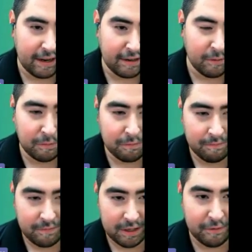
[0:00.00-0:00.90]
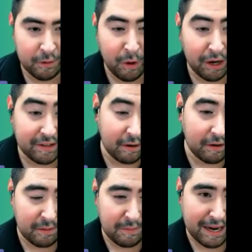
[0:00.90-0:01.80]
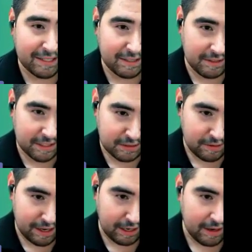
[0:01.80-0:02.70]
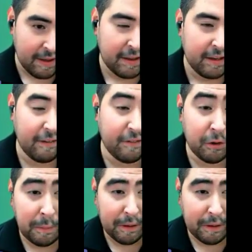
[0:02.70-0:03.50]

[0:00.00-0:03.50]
And you know, if you wanted to go to the max, you can do that. If